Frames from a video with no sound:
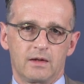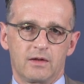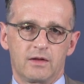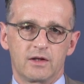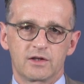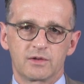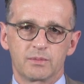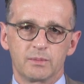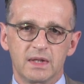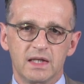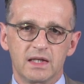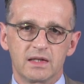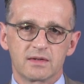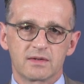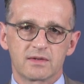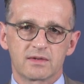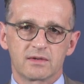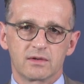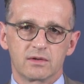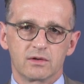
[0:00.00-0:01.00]
This
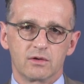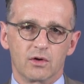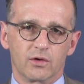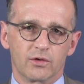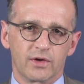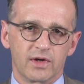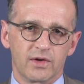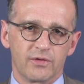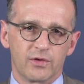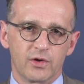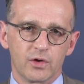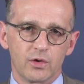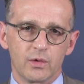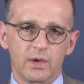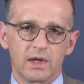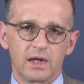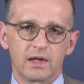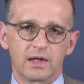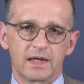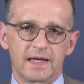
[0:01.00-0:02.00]
means
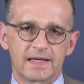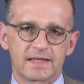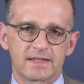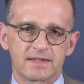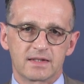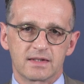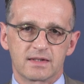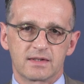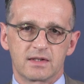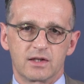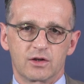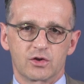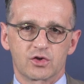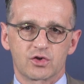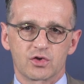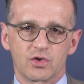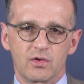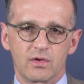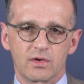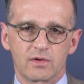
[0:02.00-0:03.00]
reviewing existing
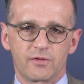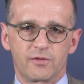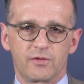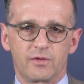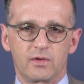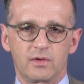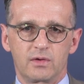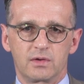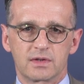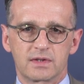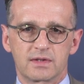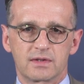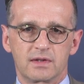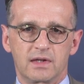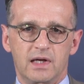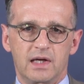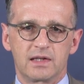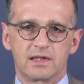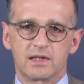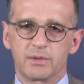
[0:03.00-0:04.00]
shortfalls
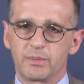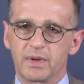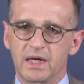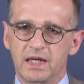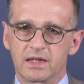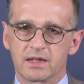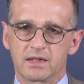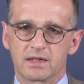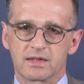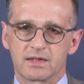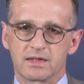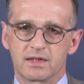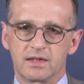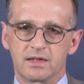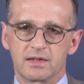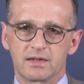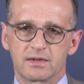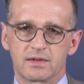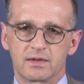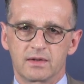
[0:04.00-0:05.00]
and
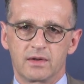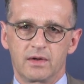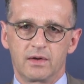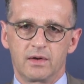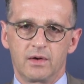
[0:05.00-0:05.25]
dependencies,